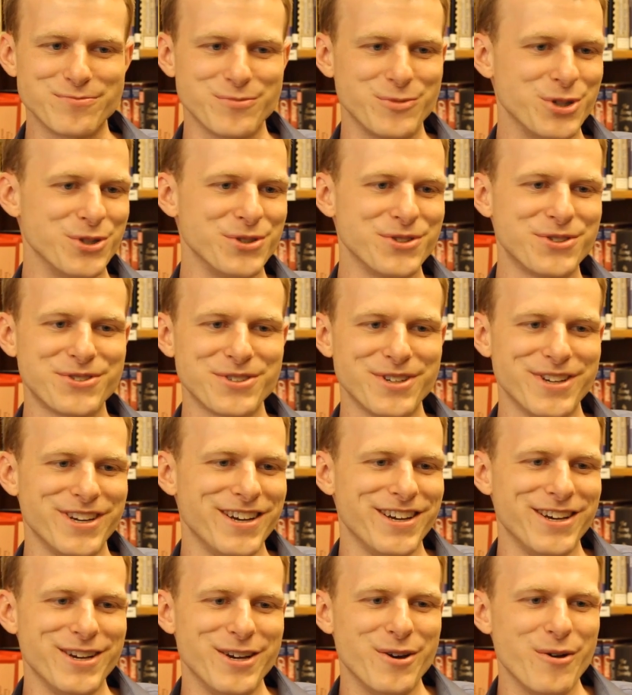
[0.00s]
There's
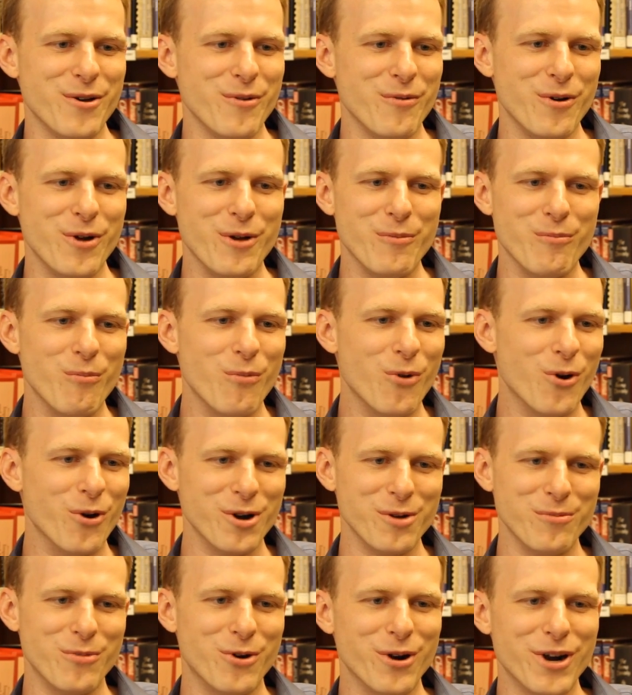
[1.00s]
more
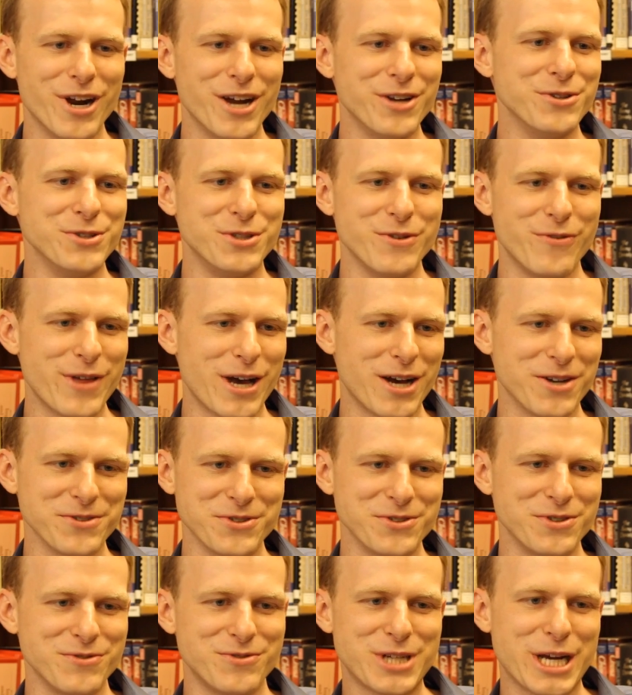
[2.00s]
and more, hundreds of
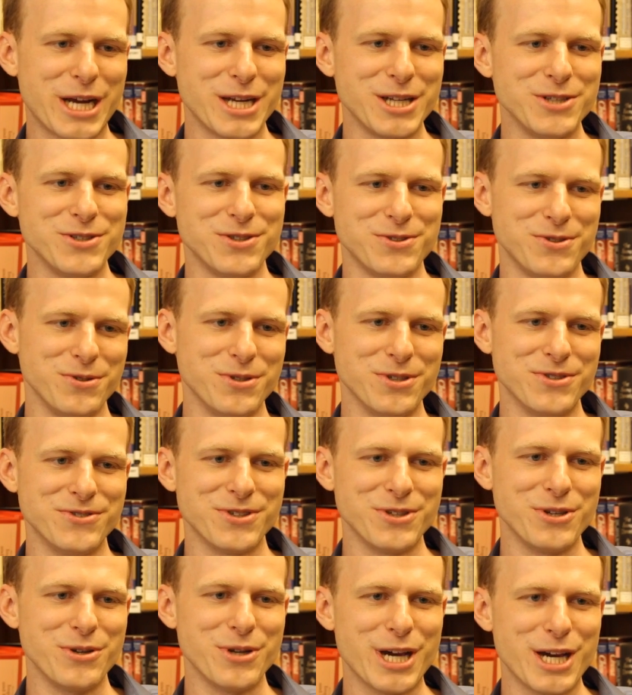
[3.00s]
thousands of Chinese students
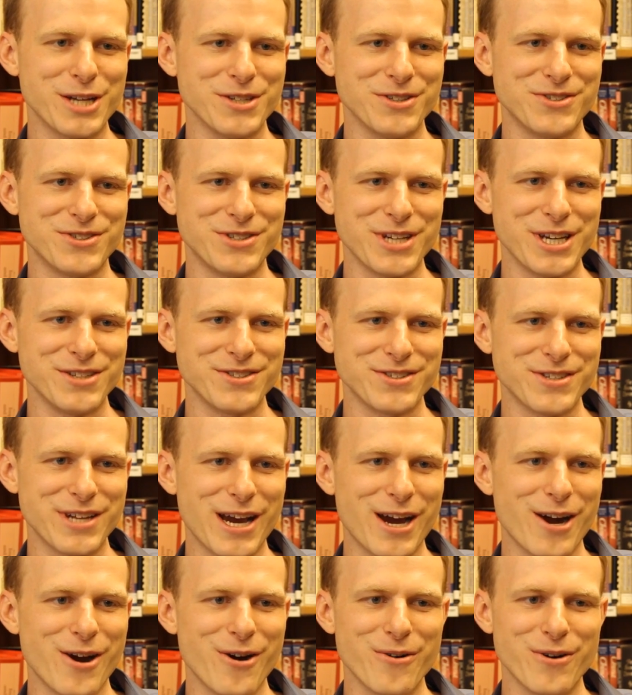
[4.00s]
in the United States
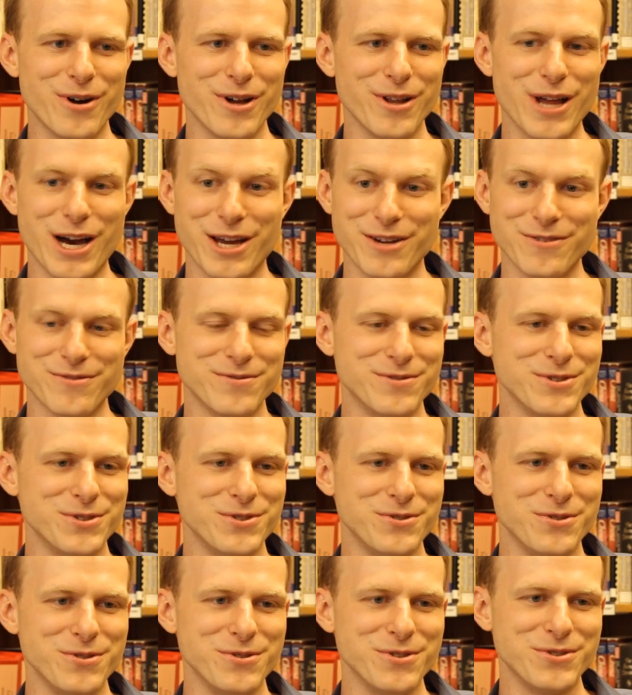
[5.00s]
now. A lot of the
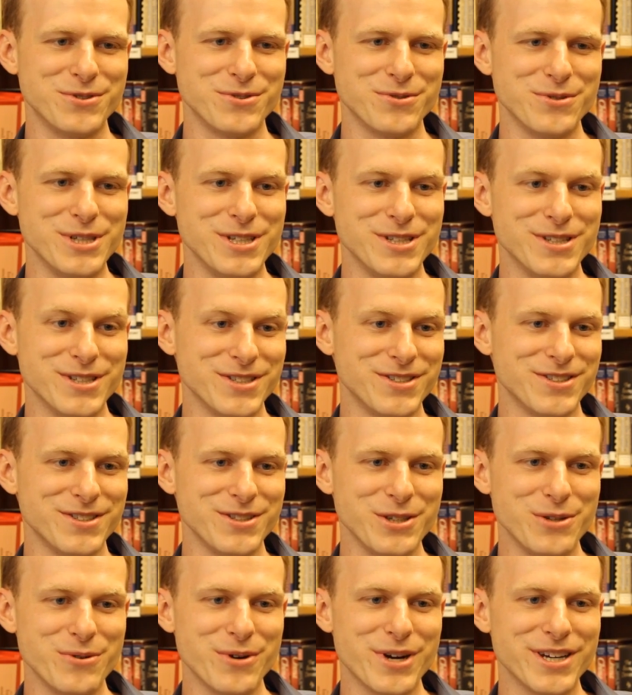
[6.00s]
students reading this in
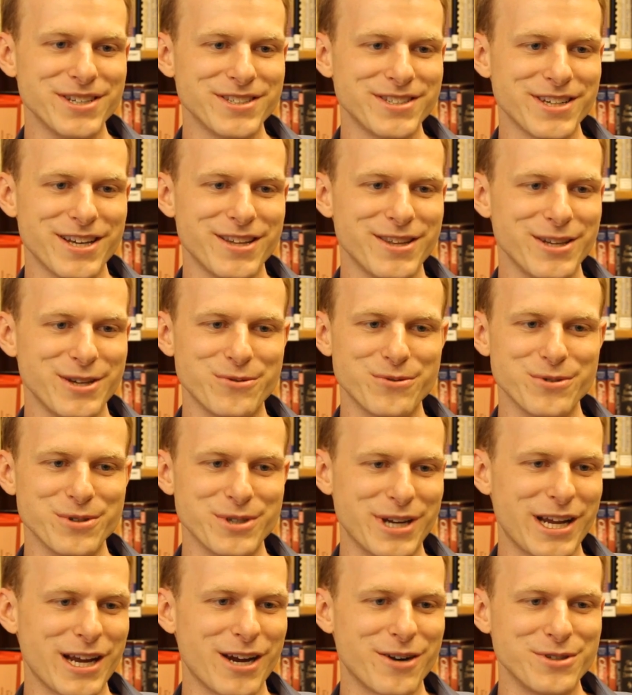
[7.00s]
the U.S., I think, will
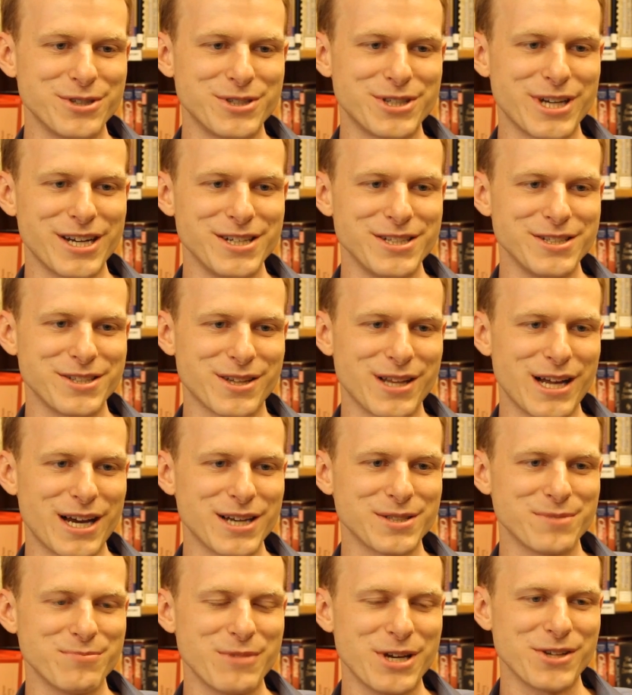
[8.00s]
encounter Chinese
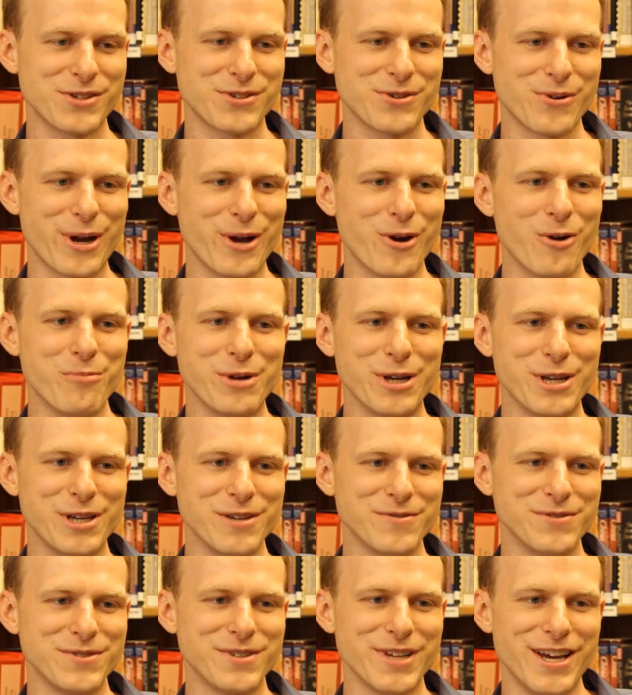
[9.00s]
classmates, so I hope it
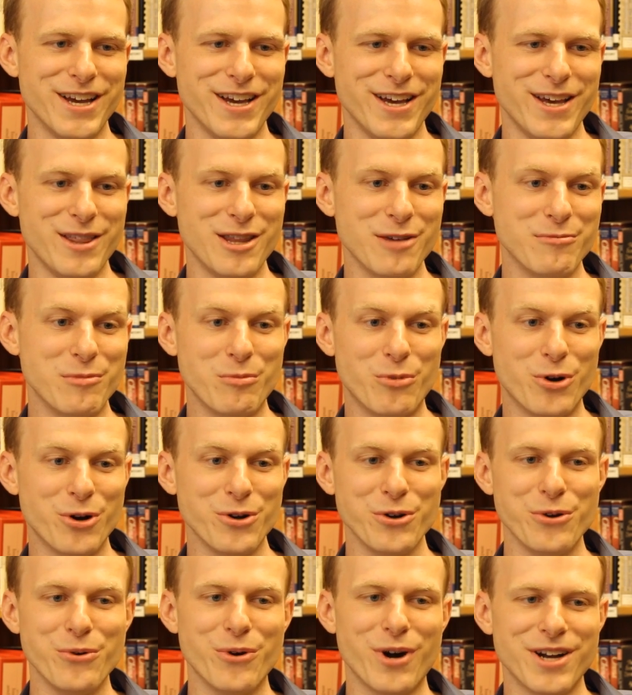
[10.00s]
gives them a more
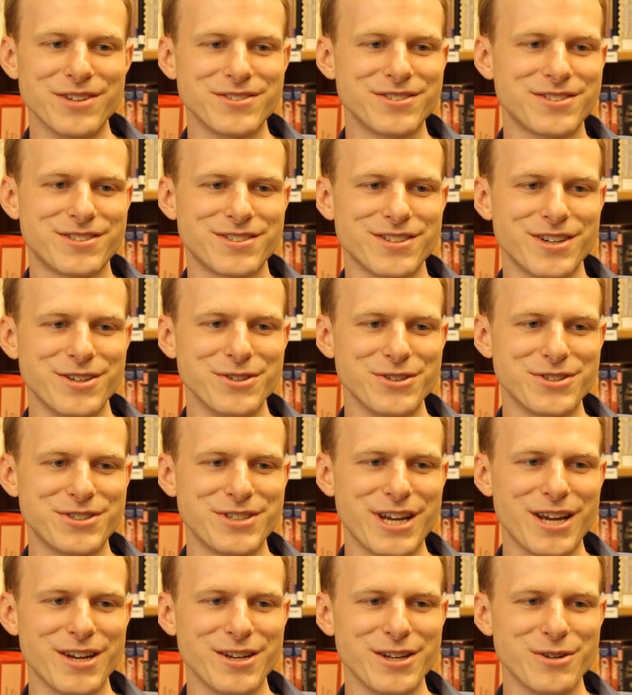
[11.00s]
nuanced
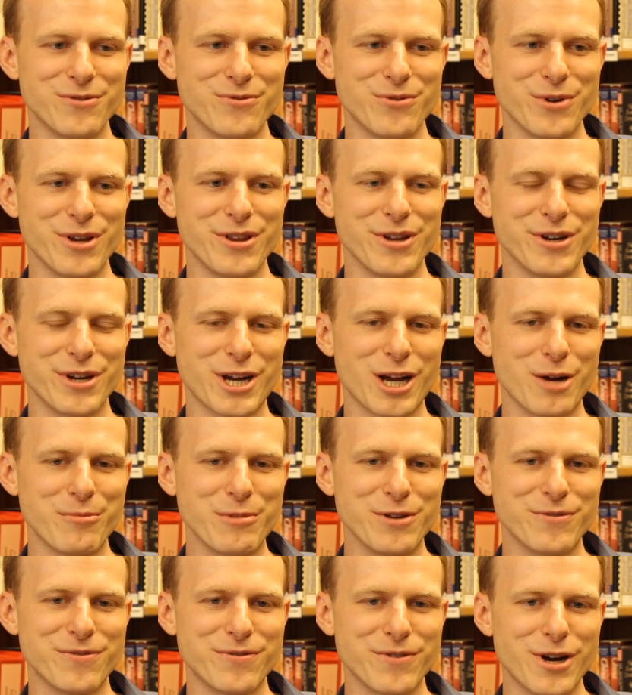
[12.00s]
understanding of where they're
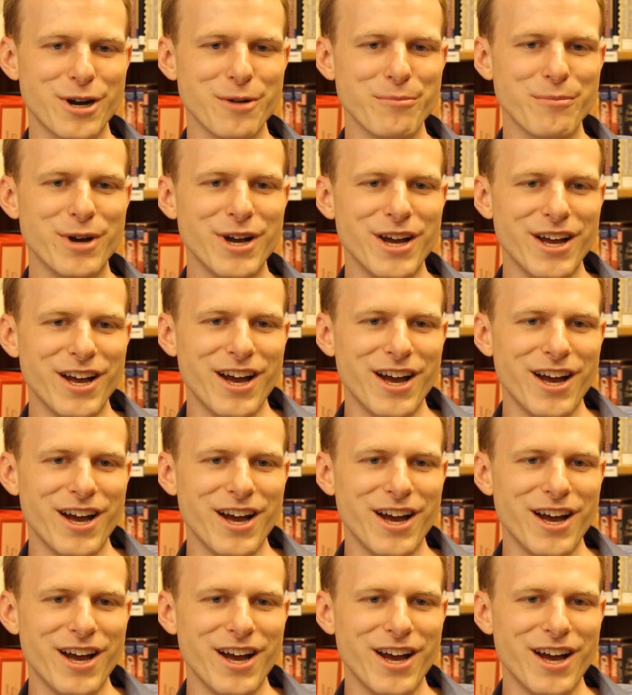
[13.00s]
coming from.